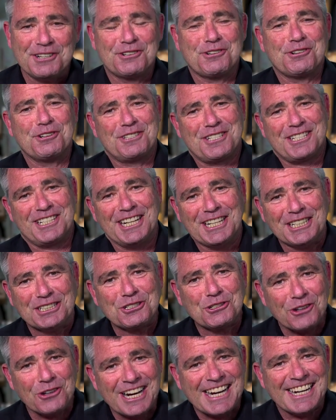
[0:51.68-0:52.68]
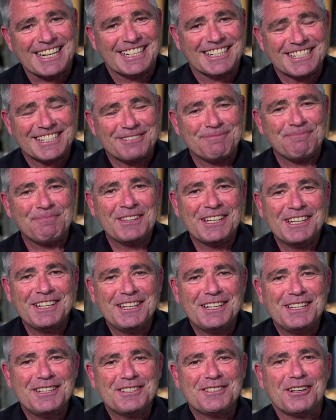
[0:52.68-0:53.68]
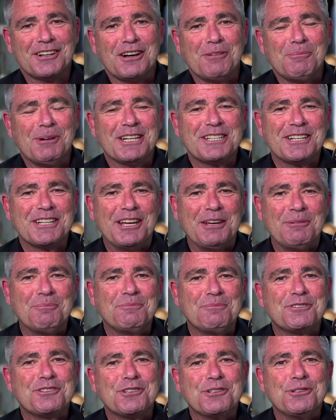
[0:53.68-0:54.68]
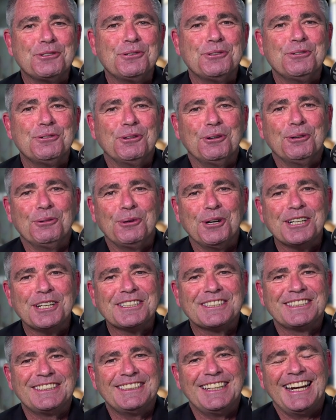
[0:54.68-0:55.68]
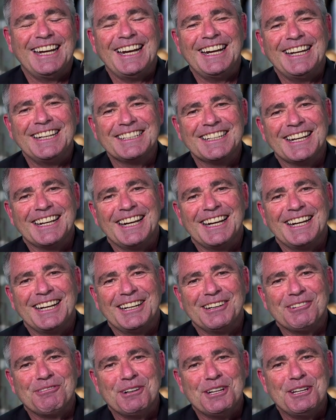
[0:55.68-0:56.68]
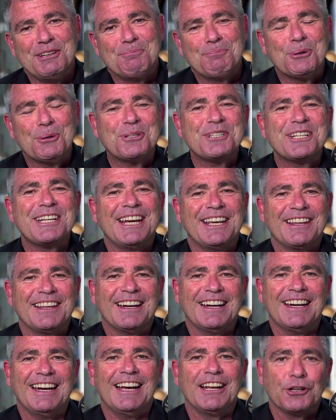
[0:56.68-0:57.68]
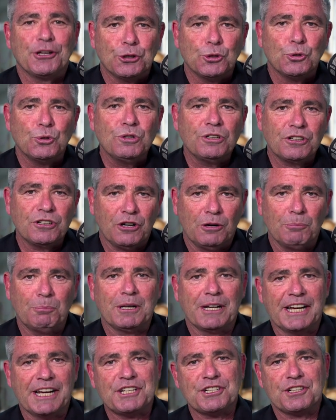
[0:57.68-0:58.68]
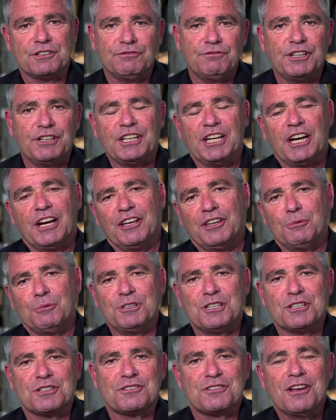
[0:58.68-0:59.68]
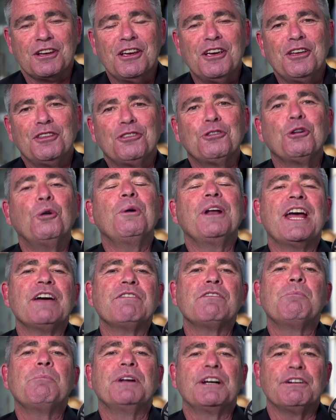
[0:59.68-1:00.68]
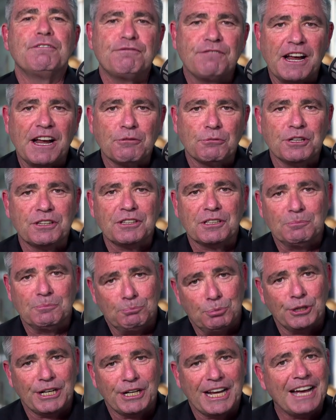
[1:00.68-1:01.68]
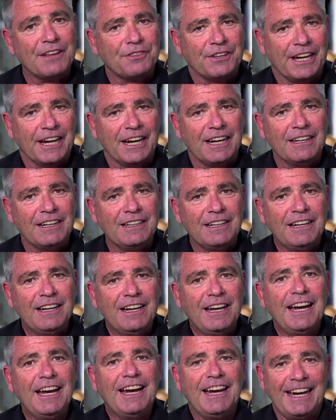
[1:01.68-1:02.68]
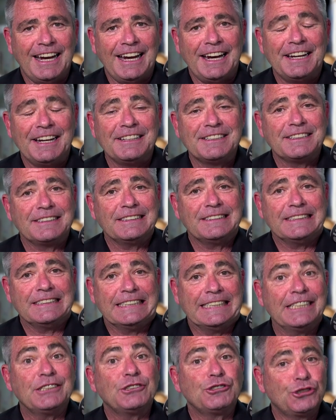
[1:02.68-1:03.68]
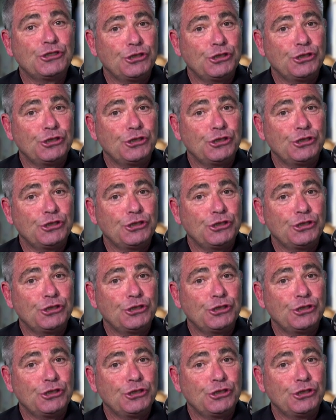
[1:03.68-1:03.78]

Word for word: interesting trend. So I got my team to work and uh, we put together a little compilation video that we just thought we'd have a bit of fun with and put out there, and it